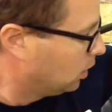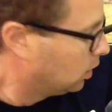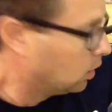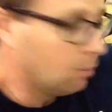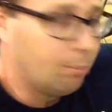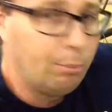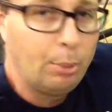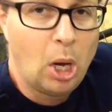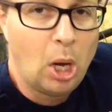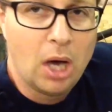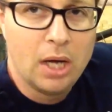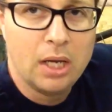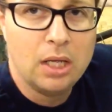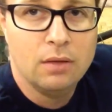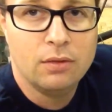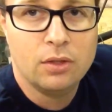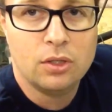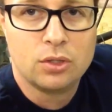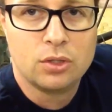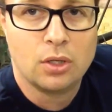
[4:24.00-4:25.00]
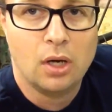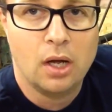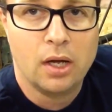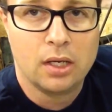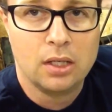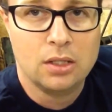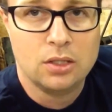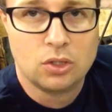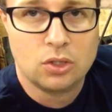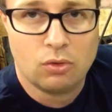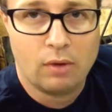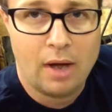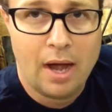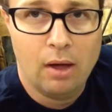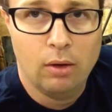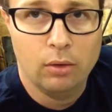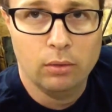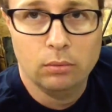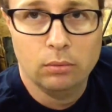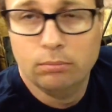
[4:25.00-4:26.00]
The body of the truck is
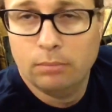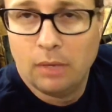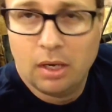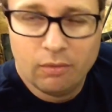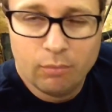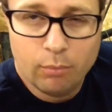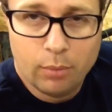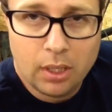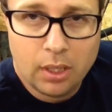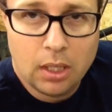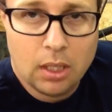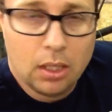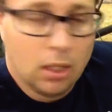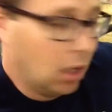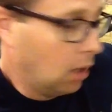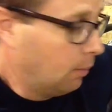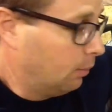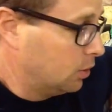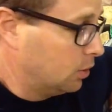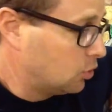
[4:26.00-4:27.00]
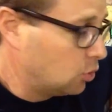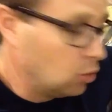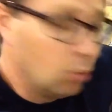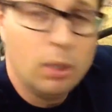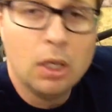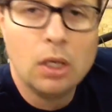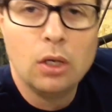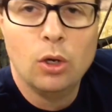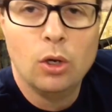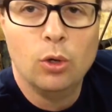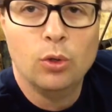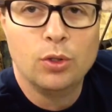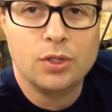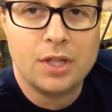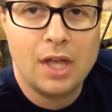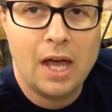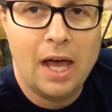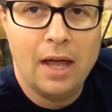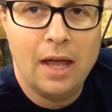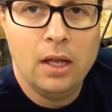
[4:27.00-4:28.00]
ground. Everybody, I'm assuming, knows
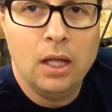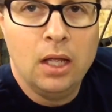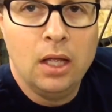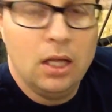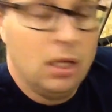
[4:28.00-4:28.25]
that.